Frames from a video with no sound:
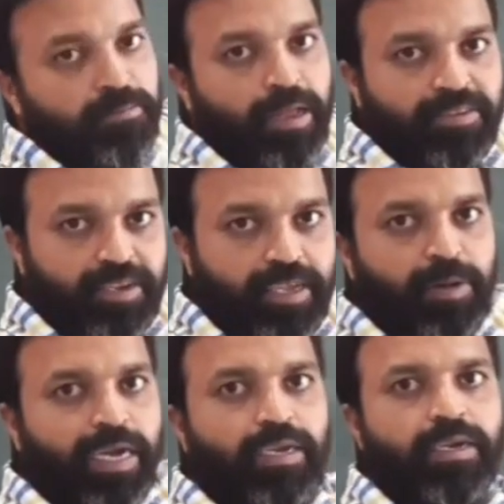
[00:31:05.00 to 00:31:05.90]
plus d
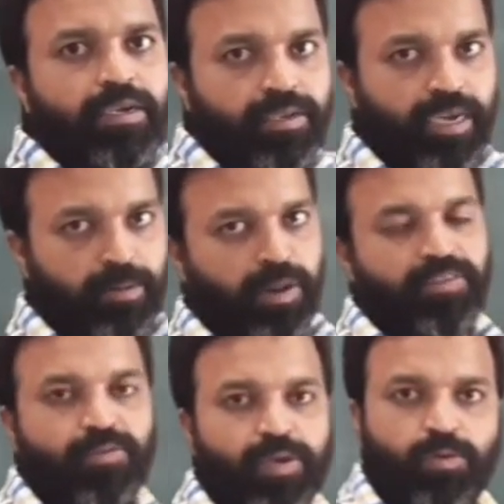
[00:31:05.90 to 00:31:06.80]
by z
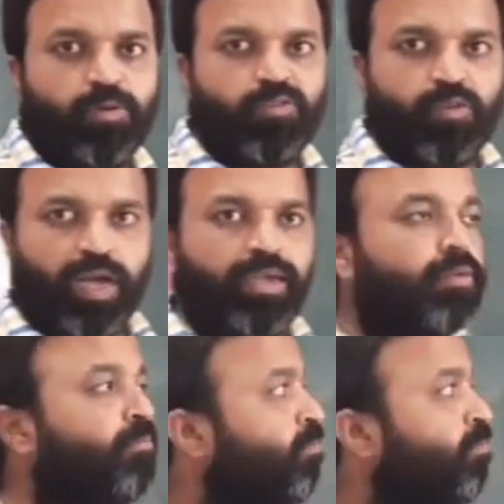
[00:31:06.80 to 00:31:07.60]
plus 1 whole square.